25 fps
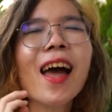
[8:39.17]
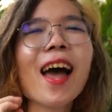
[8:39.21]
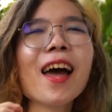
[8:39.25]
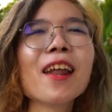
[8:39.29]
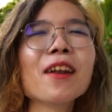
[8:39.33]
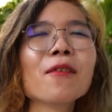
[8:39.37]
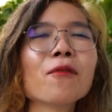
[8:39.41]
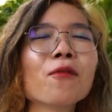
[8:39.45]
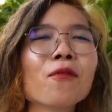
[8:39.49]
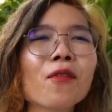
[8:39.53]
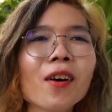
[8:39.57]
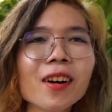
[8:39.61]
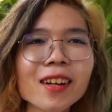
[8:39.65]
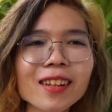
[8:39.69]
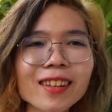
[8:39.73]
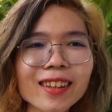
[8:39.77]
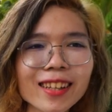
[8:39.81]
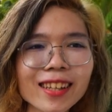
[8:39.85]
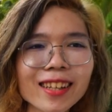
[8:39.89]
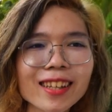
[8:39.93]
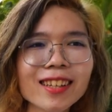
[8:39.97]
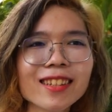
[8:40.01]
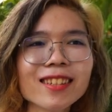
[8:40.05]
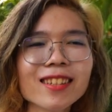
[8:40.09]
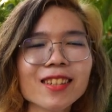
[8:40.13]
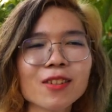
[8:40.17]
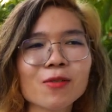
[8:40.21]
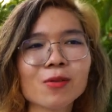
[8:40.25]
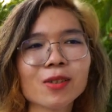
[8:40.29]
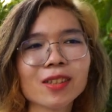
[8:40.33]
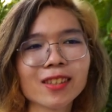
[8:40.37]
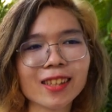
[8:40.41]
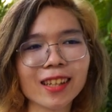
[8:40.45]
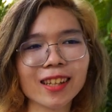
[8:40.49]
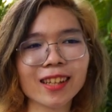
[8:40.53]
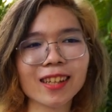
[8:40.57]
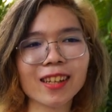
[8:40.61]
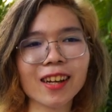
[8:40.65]
and the funny thing is it
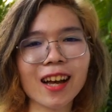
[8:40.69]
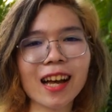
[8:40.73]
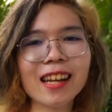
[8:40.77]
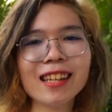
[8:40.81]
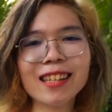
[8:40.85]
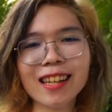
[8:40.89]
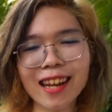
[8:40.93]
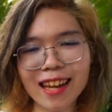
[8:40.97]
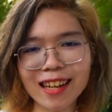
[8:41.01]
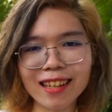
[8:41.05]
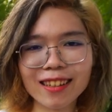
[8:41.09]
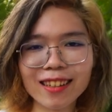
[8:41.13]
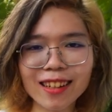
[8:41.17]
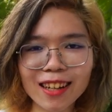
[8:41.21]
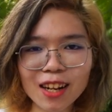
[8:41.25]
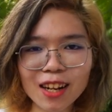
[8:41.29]
was like a date.